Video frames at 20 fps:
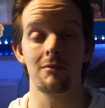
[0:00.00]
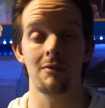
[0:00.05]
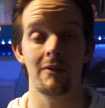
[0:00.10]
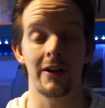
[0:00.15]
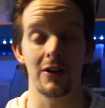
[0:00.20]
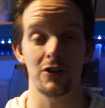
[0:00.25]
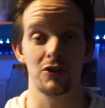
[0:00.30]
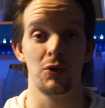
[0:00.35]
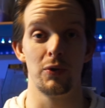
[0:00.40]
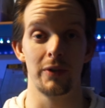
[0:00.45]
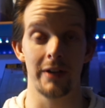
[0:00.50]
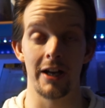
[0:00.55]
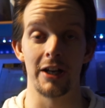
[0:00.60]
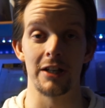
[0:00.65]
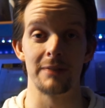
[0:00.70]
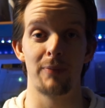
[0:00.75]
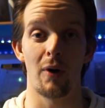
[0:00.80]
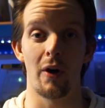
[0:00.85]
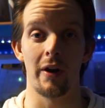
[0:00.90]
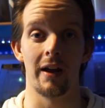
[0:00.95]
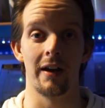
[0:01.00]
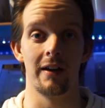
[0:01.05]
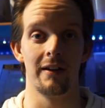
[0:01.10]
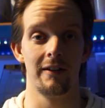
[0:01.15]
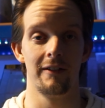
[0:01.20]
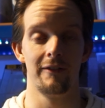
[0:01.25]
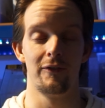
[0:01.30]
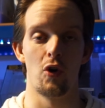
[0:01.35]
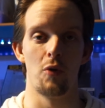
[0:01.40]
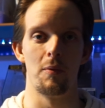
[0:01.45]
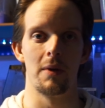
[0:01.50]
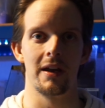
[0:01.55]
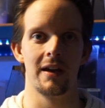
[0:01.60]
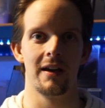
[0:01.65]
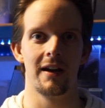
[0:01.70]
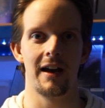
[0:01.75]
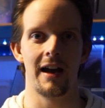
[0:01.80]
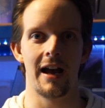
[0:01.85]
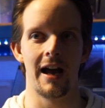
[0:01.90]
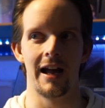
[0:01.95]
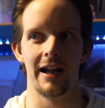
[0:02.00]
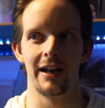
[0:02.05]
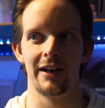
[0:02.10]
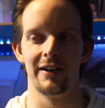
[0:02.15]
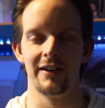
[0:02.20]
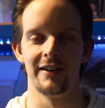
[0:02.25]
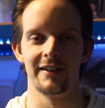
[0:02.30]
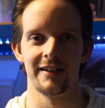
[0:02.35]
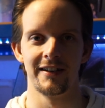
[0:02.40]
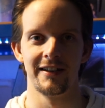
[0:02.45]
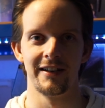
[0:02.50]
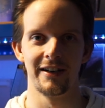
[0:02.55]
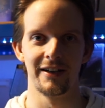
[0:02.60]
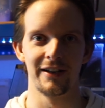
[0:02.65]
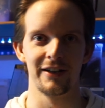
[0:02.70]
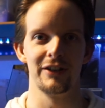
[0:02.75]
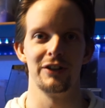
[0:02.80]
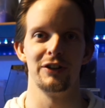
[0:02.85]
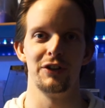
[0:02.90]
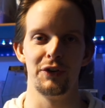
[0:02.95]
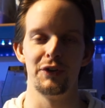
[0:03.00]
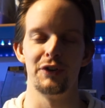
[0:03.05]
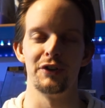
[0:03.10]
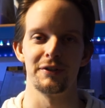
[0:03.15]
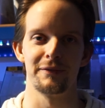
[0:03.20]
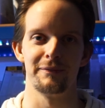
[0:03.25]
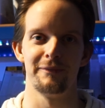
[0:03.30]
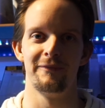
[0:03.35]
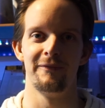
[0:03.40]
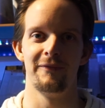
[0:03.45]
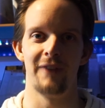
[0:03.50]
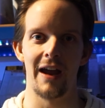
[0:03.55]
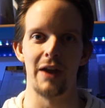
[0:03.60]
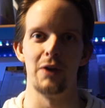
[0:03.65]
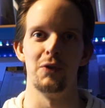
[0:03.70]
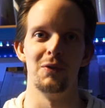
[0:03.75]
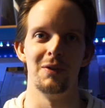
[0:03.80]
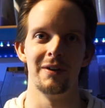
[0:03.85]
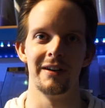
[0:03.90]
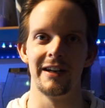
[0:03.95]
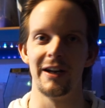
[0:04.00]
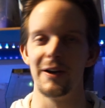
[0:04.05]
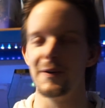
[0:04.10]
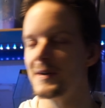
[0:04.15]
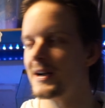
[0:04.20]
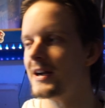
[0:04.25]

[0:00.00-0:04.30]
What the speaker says: I've asked you to get a spider for me, and you just fail, you know?